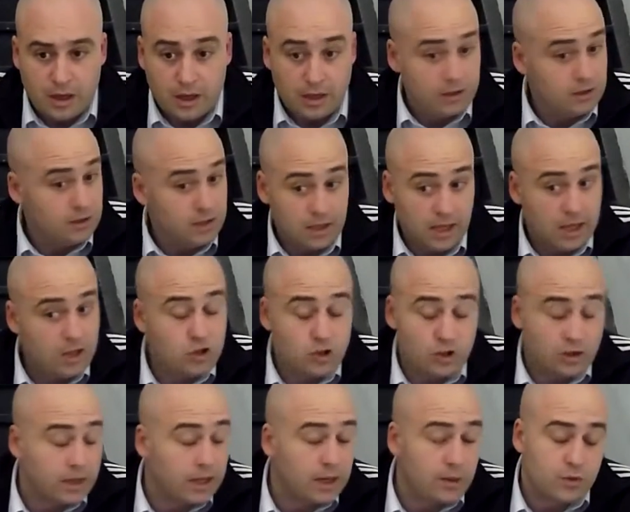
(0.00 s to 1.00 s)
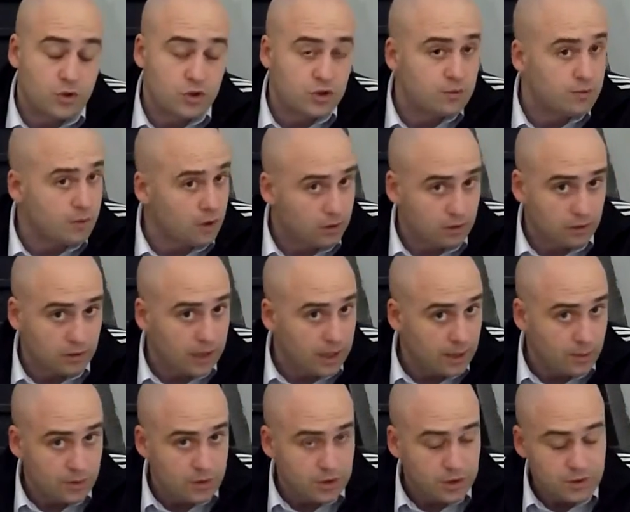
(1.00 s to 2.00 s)
and indeed ancient languages and modern
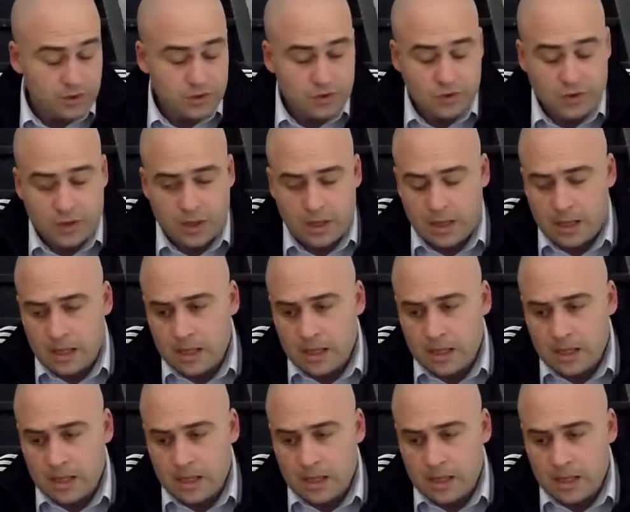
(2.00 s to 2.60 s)
languages,